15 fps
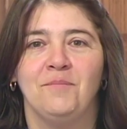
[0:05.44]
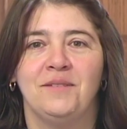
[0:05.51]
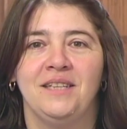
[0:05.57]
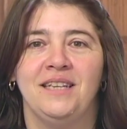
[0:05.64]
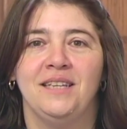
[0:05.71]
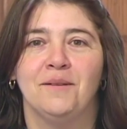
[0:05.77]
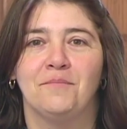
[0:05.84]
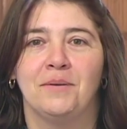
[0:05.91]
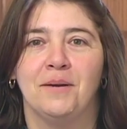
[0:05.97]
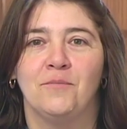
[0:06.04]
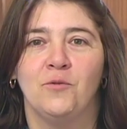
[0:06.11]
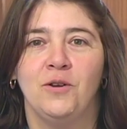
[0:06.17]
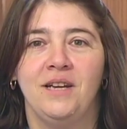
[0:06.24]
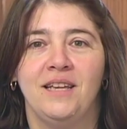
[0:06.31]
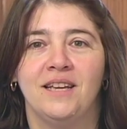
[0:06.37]
Tina
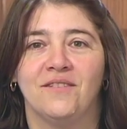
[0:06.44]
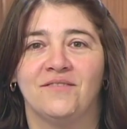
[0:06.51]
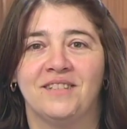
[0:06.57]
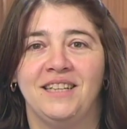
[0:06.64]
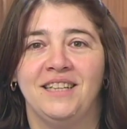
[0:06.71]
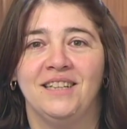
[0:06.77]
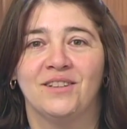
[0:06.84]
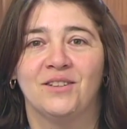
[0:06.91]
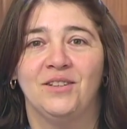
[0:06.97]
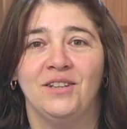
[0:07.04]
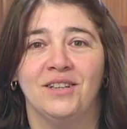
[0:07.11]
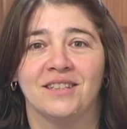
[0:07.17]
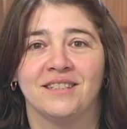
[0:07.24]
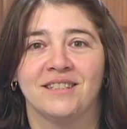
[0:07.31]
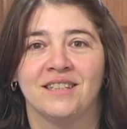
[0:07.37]
Piermarini of Tina
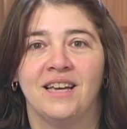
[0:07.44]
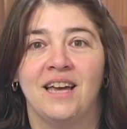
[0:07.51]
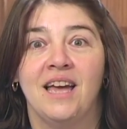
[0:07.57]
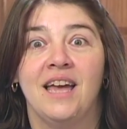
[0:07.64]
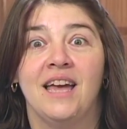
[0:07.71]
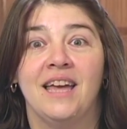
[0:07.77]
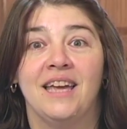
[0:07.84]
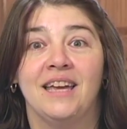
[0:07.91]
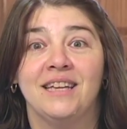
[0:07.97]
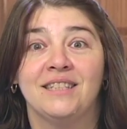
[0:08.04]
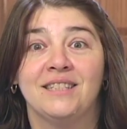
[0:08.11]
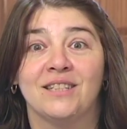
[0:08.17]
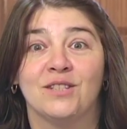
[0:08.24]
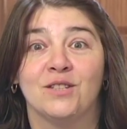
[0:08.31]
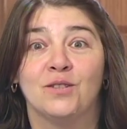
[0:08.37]
Cooks. Here's
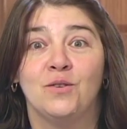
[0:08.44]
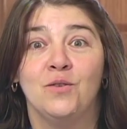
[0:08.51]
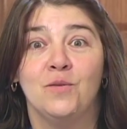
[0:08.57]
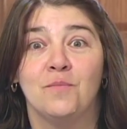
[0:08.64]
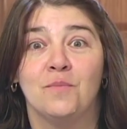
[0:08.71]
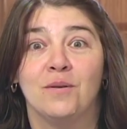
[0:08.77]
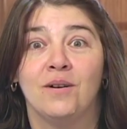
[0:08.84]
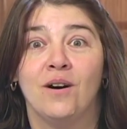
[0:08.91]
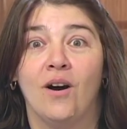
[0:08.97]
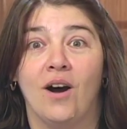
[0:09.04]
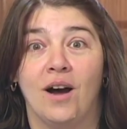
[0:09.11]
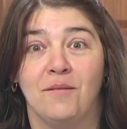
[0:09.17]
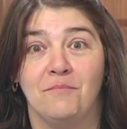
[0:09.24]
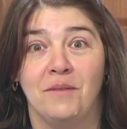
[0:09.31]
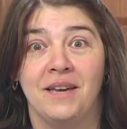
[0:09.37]
the scoop
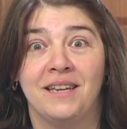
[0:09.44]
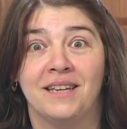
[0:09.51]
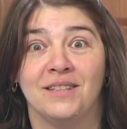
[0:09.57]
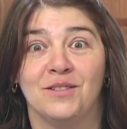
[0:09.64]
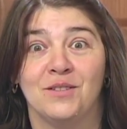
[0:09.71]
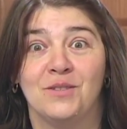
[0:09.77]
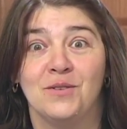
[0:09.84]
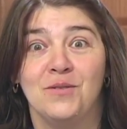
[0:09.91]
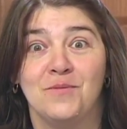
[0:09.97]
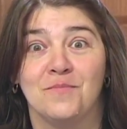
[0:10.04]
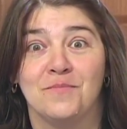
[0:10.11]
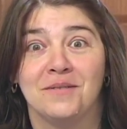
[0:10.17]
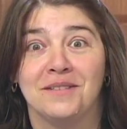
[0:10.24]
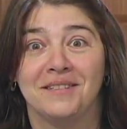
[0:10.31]
on making soup.